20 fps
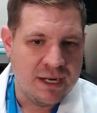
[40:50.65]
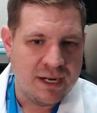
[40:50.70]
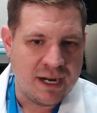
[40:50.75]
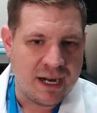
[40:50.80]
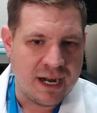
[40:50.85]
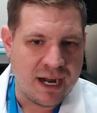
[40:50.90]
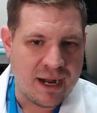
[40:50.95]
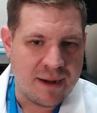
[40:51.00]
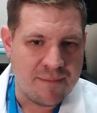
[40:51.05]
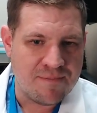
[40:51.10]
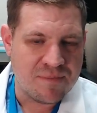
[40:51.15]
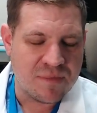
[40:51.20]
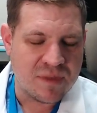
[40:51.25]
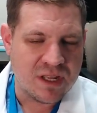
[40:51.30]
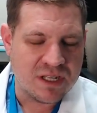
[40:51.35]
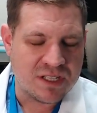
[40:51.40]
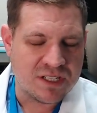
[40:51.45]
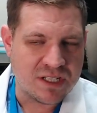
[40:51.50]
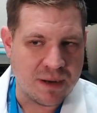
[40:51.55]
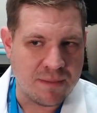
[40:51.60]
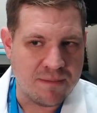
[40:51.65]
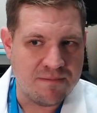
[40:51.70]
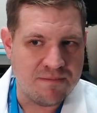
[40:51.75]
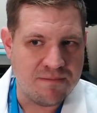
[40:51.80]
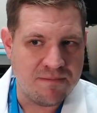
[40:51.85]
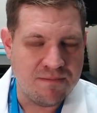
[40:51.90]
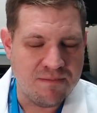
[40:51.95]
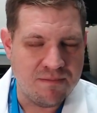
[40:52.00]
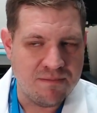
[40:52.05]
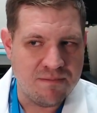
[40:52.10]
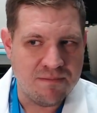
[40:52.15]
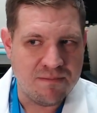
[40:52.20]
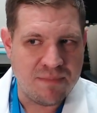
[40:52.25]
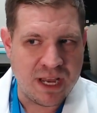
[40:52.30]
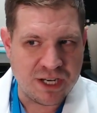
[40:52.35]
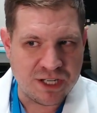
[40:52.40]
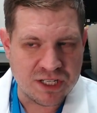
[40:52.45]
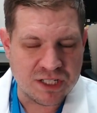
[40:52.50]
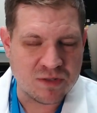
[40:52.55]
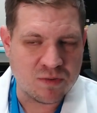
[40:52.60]
Uh, some
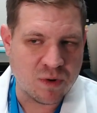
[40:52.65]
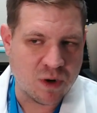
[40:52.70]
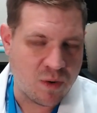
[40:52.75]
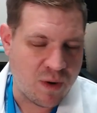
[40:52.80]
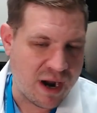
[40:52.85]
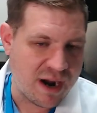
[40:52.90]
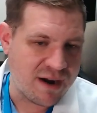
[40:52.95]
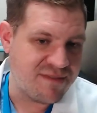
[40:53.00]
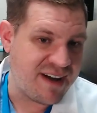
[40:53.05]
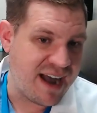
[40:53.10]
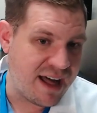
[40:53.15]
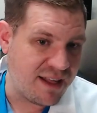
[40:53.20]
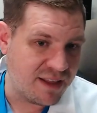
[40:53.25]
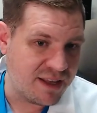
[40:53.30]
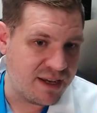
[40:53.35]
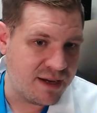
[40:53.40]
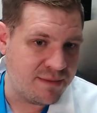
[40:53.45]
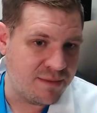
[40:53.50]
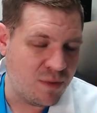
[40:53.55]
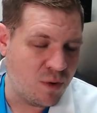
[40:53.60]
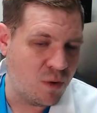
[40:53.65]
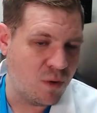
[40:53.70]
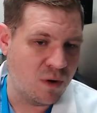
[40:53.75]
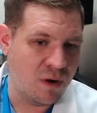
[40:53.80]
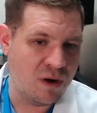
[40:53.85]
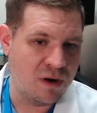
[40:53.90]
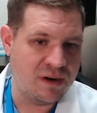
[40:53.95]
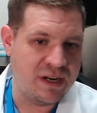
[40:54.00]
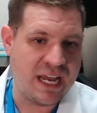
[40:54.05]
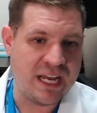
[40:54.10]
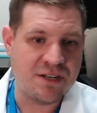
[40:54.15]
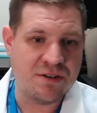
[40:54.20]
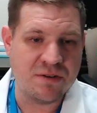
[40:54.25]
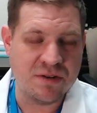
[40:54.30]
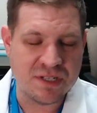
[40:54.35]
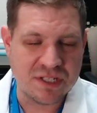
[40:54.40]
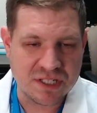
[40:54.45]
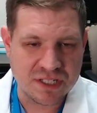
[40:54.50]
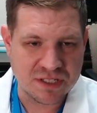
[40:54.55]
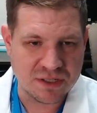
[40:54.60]
patients require Valium or
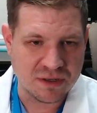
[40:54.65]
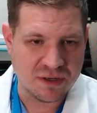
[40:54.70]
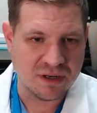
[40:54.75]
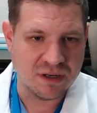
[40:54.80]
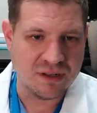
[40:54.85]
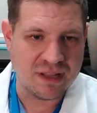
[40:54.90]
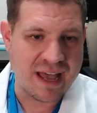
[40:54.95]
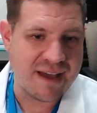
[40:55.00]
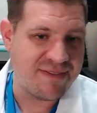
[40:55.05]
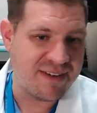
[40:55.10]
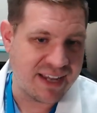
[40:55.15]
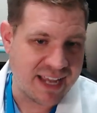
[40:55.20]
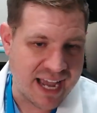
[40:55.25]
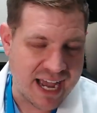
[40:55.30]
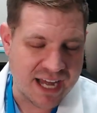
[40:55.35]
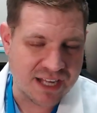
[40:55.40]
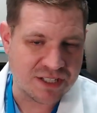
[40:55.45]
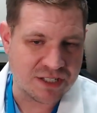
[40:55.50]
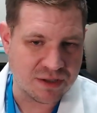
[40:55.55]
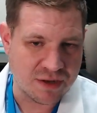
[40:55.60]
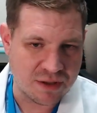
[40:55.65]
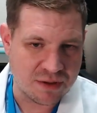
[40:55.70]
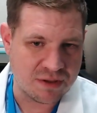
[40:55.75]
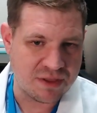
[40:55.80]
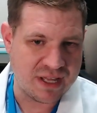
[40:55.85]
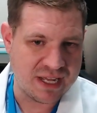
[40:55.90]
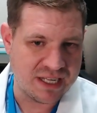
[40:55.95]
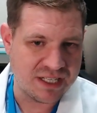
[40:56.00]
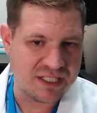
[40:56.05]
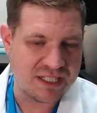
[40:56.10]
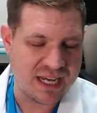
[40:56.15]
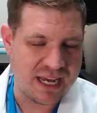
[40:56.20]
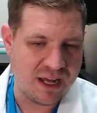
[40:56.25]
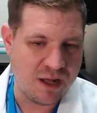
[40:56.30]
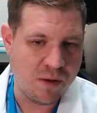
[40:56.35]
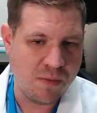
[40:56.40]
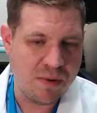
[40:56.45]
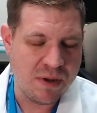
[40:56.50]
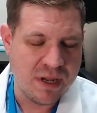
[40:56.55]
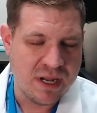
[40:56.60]
nitrous or laughing gas or other things to
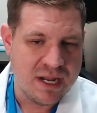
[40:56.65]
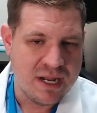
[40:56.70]
help.